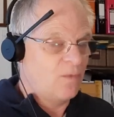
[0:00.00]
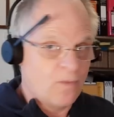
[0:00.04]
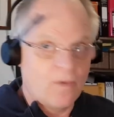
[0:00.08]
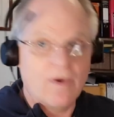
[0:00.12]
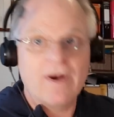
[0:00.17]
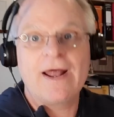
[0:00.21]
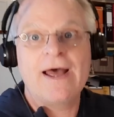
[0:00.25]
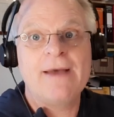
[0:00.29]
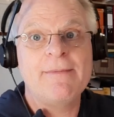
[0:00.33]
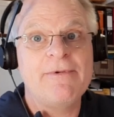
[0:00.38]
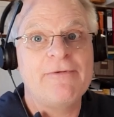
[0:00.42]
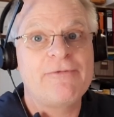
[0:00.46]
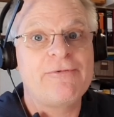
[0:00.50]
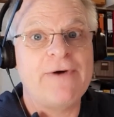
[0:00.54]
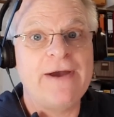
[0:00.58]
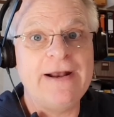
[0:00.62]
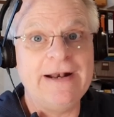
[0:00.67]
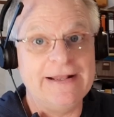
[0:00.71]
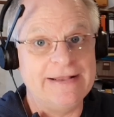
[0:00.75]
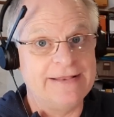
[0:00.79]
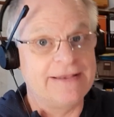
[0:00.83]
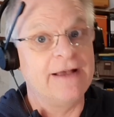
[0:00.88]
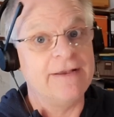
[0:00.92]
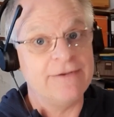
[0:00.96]
Well, I'm
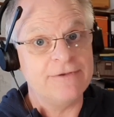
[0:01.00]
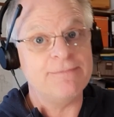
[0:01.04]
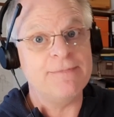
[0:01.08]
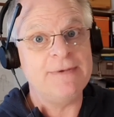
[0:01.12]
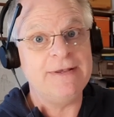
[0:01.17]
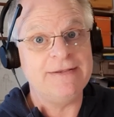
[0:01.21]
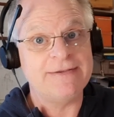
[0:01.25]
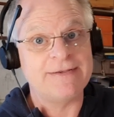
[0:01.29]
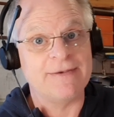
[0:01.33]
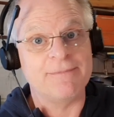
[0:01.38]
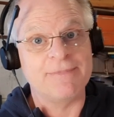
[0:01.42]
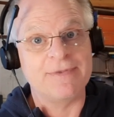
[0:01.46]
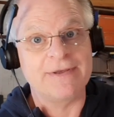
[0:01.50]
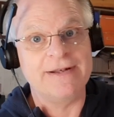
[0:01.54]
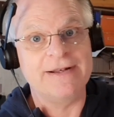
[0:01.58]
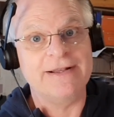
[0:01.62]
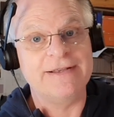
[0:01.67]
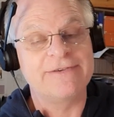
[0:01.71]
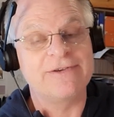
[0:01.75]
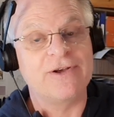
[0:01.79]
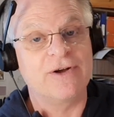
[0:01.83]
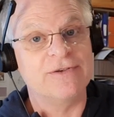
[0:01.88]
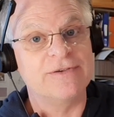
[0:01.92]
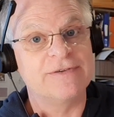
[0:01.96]
afraid it does mean something in
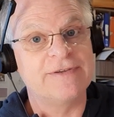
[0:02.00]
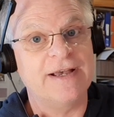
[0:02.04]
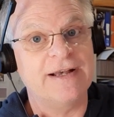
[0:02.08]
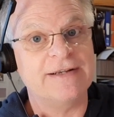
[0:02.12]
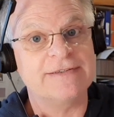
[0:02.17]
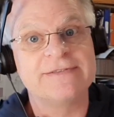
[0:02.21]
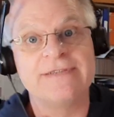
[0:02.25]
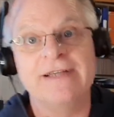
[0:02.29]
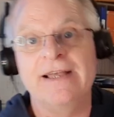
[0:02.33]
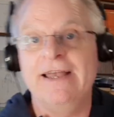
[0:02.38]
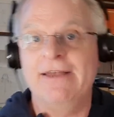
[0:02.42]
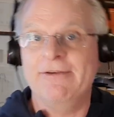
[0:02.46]
this context.